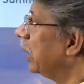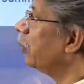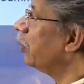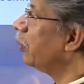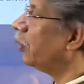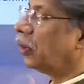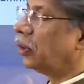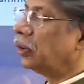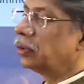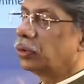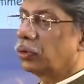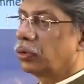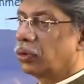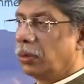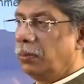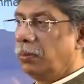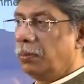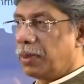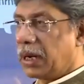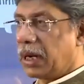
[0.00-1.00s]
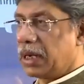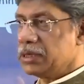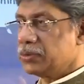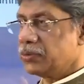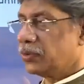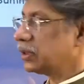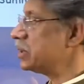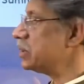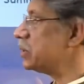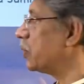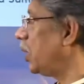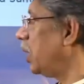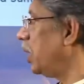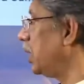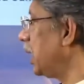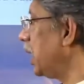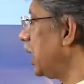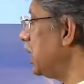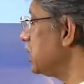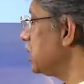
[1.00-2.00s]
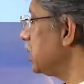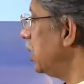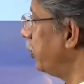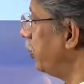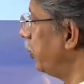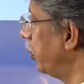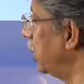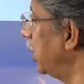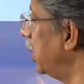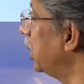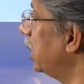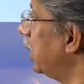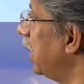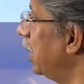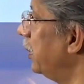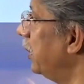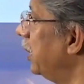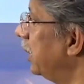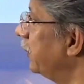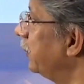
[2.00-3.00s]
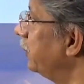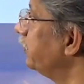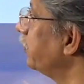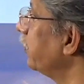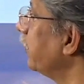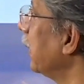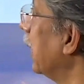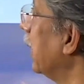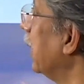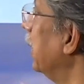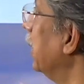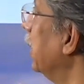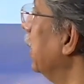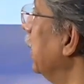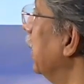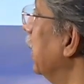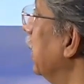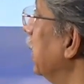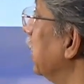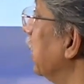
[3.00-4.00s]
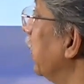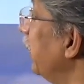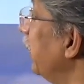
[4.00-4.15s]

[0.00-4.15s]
go on to comprise what is called as a polar climate. The